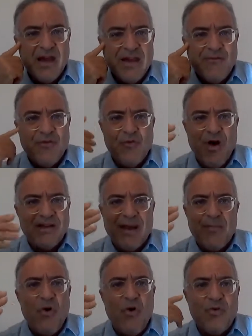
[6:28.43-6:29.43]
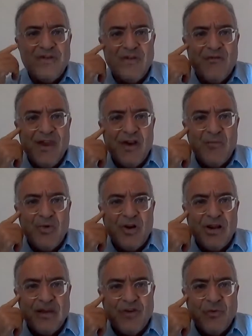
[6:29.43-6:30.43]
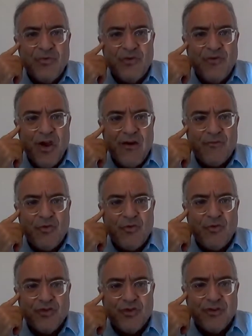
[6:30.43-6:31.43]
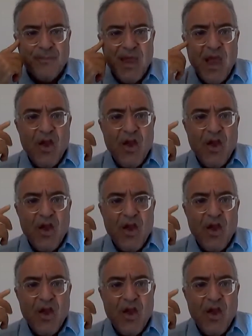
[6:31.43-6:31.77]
if you want to have always available if you have questions.